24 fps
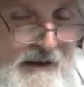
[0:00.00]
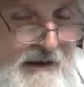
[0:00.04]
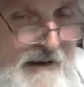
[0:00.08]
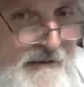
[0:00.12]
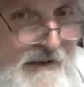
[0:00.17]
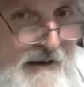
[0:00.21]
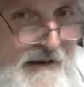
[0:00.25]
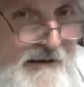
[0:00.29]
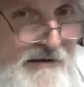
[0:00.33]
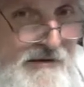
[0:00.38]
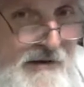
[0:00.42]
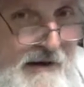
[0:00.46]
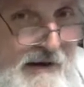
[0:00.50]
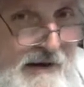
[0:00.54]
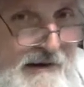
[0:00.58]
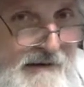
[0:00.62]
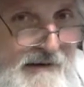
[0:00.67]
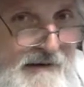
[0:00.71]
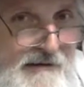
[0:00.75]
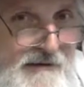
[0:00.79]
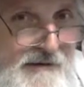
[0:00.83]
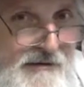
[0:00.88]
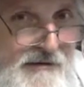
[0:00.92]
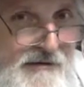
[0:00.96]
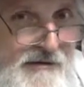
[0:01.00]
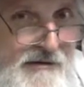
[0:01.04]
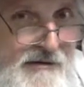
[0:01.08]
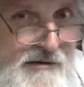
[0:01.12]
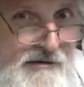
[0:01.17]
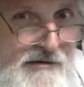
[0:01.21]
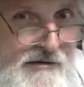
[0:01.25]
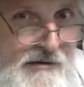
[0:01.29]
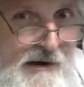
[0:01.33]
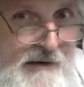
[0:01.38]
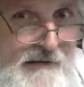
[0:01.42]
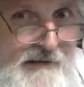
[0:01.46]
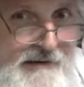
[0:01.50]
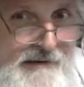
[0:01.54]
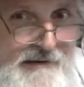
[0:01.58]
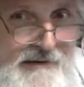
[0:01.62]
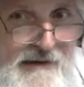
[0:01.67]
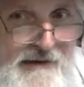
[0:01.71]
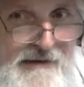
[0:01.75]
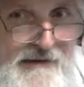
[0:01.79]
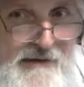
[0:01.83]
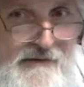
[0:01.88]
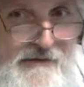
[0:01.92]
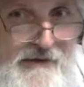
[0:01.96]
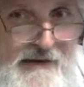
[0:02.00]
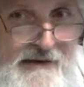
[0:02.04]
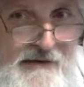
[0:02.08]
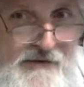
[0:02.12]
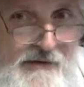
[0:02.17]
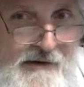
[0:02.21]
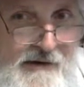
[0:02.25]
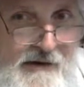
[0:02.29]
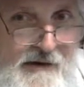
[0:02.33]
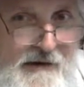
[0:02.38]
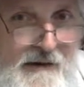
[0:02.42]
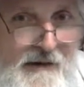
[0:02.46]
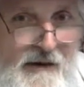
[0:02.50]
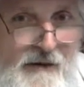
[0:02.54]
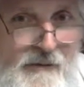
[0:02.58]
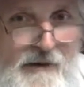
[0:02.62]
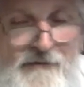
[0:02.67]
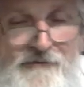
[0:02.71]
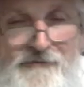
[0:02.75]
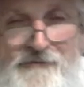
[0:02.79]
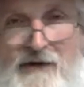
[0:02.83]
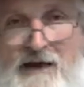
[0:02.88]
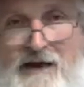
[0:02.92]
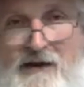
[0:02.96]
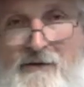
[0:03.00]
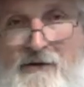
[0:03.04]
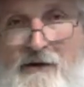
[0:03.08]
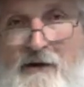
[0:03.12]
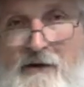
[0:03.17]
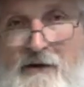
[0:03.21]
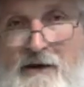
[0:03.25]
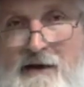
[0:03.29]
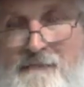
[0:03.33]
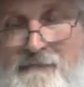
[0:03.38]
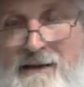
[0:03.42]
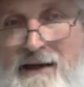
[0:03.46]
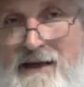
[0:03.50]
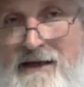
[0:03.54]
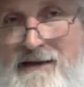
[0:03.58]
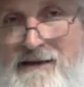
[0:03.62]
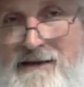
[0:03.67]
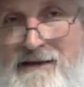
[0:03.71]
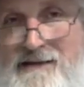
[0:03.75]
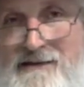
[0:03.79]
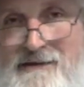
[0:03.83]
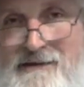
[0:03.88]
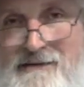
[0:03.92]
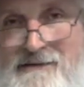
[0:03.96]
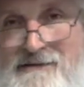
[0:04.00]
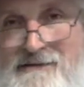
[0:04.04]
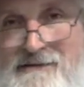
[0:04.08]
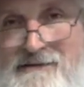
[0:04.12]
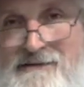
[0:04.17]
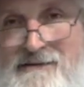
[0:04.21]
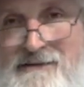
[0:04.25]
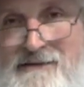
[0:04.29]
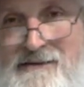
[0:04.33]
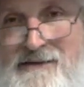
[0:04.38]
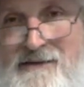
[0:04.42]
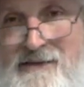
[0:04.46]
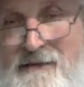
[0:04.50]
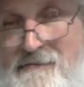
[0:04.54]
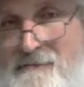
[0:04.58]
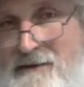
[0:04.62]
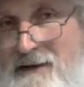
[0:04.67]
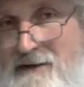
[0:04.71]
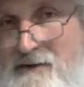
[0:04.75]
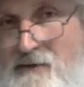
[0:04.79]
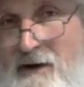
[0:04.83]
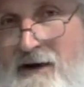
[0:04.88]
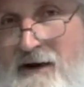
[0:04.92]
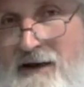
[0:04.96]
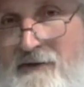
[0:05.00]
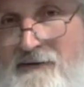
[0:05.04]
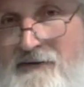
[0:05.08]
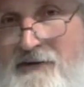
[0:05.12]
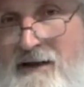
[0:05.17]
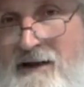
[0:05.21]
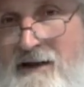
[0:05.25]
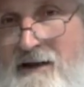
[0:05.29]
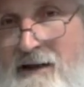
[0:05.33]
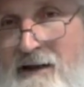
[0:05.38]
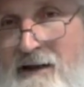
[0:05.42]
They tried to destroy the sons of Israel when Pharaoh commanded the midwives,